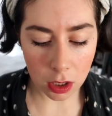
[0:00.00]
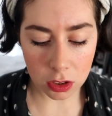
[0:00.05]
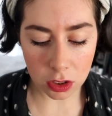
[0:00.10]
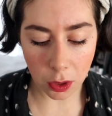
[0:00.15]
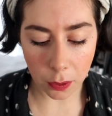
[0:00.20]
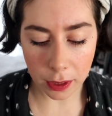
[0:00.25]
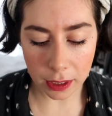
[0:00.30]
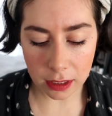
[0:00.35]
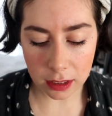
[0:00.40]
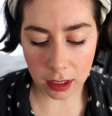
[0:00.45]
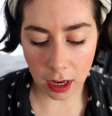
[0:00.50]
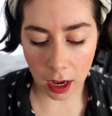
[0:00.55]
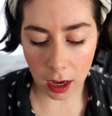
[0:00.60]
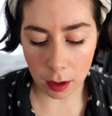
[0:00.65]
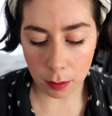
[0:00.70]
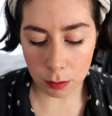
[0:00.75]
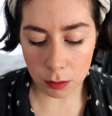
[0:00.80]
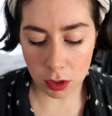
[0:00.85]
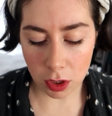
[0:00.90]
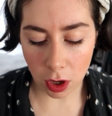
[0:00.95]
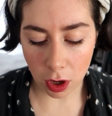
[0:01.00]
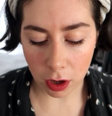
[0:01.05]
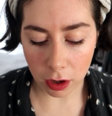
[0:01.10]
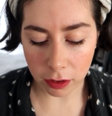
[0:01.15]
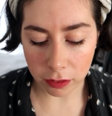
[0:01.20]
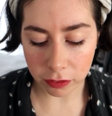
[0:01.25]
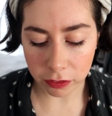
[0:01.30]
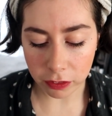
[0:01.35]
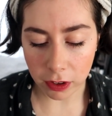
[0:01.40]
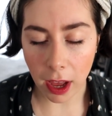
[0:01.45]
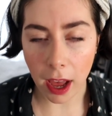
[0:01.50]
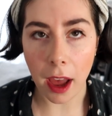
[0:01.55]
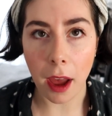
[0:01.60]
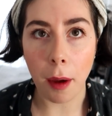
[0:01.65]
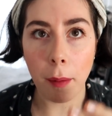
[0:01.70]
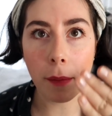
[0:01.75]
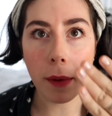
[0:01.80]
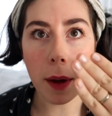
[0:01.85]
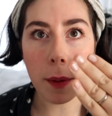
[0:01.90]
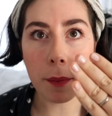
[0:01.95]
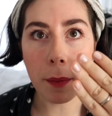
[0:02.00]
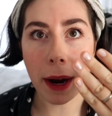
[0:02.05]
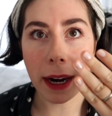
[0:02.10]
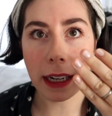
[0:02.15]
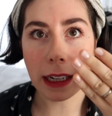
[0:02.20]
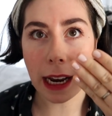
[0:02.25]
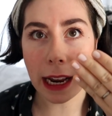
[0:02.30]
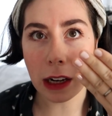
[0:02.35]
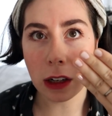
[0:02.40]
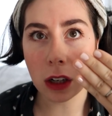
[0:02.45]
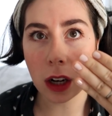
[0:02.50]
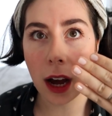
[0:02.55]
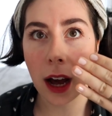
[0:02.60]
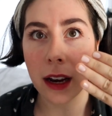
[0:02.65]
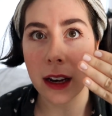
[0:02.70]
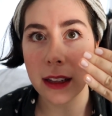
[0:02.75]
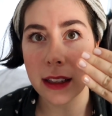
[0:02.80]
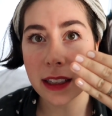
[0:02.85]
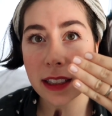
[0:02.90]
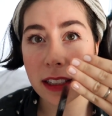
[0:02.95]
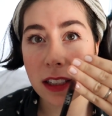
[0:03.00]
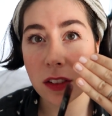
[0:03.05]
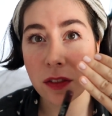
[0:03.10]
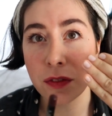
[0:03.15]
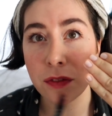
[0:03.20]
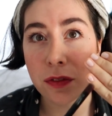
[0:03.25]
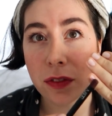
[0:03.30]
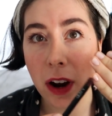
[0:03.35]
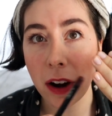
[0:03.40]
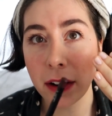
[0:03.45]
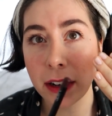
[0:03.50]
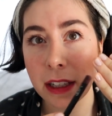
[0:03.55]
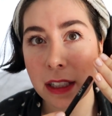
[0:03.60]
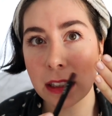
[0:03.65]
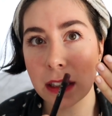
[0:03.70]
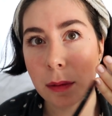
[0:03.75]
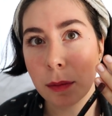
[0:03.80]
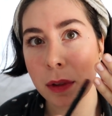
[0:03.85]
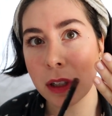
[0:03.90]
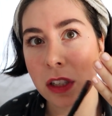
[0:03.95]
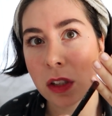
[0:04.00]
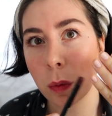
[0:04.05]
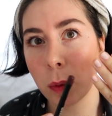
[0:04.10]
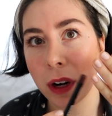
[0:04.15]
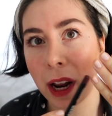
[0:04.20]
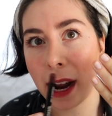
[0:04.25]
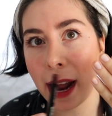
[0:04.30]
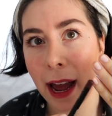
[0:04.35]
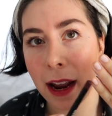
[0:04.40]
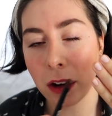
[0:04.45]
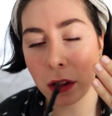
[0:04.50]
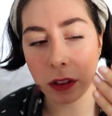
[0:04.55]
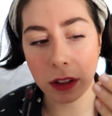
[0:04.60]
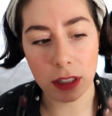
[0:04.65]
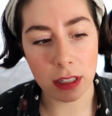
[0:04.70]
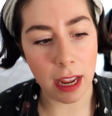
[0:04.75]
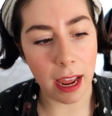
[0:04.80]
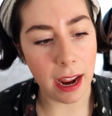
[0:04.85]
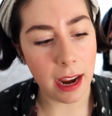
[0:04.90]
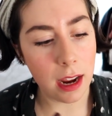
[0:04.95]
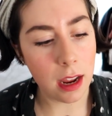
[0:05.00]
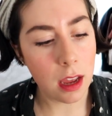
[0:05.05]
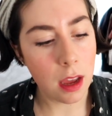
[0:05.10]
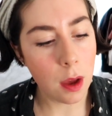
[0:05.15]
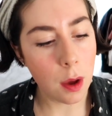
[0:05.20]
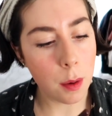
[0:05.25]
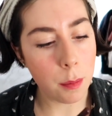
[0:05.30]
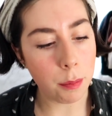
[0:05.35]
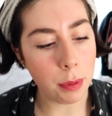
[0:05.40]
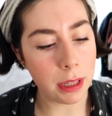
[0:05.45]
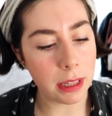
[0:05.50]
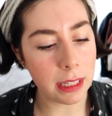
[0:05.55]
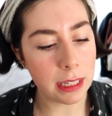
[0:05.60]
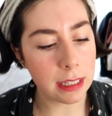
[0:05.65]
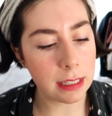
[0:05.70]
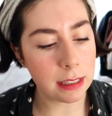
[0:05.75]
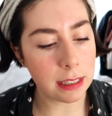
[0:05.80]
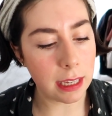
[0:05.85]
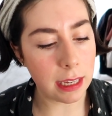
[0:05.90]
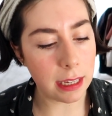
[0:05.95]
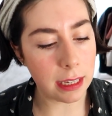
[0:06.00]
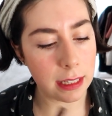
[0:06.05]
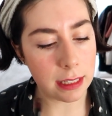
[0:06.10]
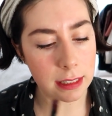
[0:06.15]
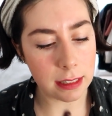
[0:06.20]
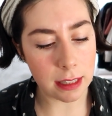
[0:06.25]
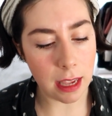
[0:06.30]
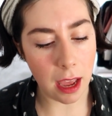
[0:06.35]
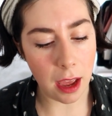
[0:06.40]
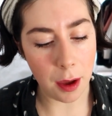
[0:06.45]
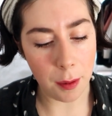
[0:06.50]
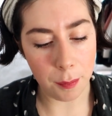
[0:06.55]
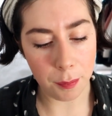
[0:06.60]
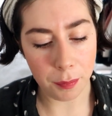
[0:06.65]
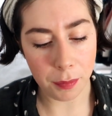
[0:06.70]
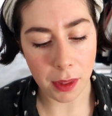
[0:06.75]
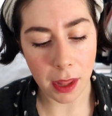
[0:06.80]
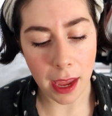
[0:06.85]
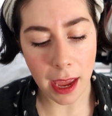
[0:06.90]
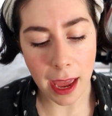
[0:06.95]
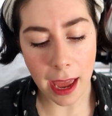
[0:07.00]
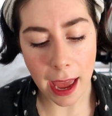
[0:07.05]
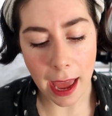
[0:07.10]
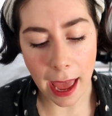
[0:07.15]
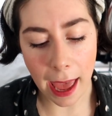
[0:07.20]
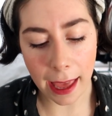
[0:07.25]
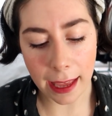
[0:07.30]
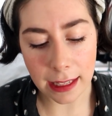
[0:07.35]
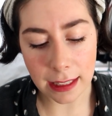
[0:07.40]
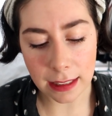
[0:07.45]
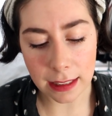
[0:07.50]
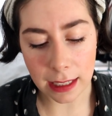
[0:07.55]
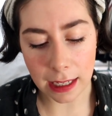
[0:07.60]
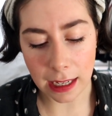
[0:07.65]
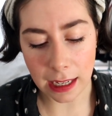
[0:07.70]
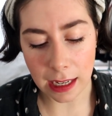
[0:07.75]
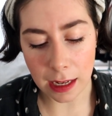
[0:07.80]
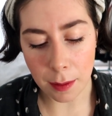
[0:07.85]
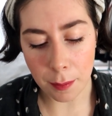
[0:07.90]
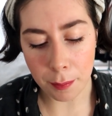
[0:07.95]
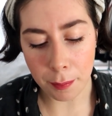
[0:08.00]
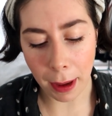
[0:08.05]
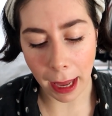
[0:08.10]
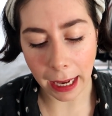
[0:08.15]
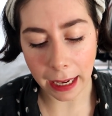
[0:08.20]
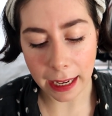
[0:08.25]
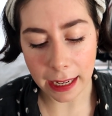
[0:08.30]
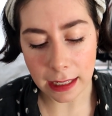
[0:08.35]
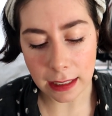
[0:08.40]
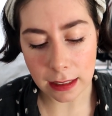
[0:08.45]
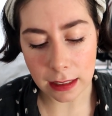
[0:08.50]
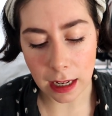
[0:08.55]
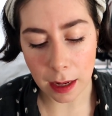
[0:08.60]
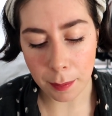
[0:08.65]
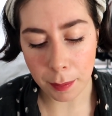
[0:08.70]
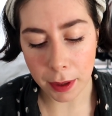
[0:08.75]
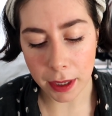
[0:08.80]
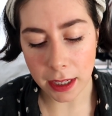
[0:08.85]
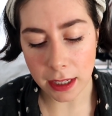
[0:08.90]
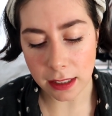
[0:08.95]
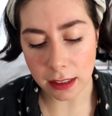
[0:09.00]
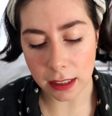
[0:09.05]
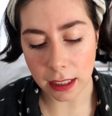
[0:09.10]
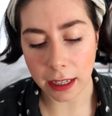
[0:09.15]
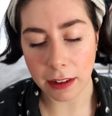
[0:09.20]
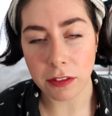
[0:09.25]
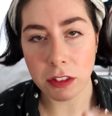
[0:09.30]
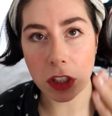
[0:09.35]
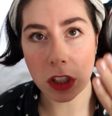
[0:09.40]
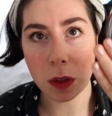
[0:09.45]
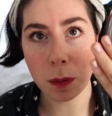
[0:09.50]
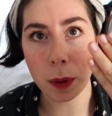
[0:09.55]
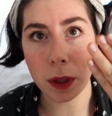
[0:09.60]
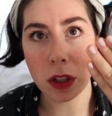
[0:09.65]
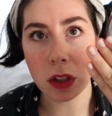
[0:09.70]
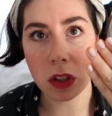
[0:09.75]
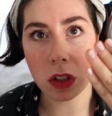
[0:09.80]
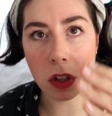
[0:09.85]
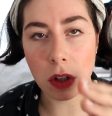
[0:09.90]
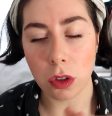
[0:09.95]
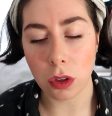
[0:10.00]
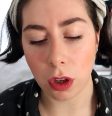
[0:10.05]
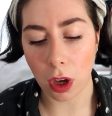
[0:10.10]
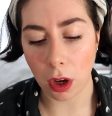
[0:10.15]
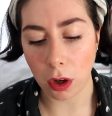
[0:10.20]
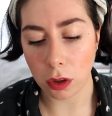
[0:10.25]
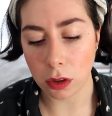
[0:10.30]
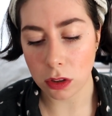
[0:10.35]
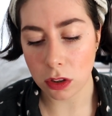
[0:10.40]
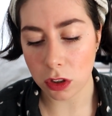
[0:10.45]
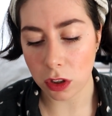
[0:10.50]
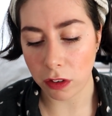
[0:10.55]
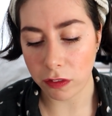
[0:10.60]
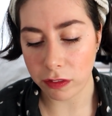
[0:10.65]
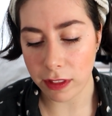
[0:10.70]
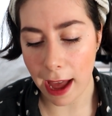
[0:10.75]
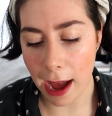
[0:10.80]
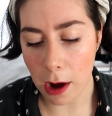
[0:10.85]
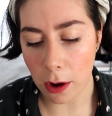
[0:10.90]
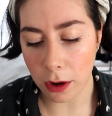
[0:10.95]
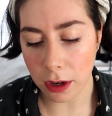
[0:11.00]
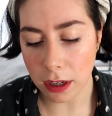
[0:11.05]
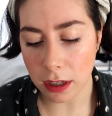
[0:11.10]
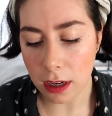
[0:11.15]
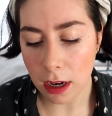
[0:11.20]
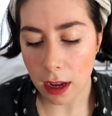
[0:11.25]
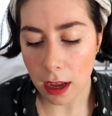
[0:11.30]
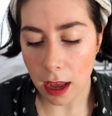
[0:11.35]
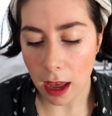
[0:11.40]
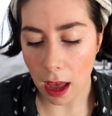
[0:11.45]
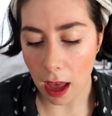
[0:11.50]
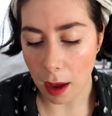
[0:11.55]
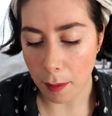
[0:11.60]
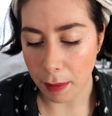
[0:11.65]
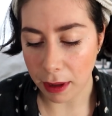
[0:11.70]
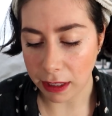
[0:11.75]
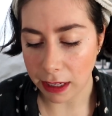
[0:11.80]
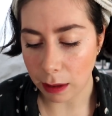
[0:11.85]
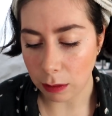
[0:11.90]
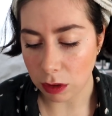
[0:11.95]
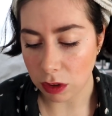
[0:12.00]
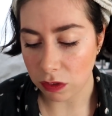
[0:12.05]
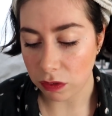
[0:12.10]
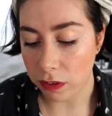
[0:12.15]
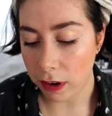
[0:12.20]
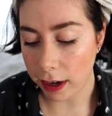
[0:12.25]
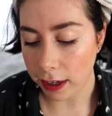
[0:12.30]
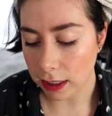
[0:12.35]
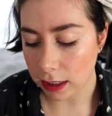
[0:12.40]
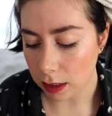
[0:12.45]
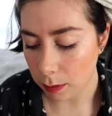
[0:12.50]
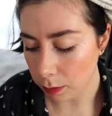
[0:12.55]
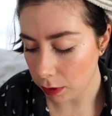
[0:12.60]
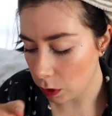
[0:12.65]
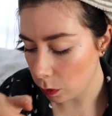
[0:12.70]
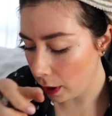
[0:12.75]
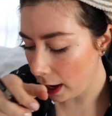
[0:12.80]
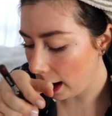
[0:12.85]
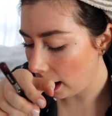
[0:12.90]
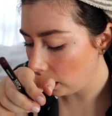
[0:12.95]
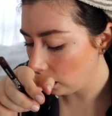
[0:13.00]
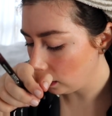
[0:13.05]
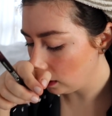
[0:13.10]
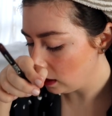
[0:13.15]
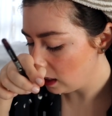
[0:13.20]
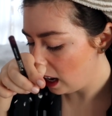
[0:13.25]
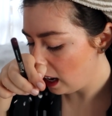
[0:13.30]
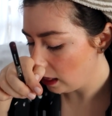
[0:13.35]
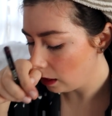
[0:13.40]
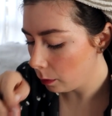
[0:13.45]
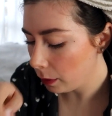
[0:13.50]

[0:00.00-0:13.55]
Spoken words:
So in terms of my nail colour, this is very similar to what I had on the day, but this is Essie Ballet Slippers, and I've just put 2 coats of that on, and that was very similar to what I had on the day.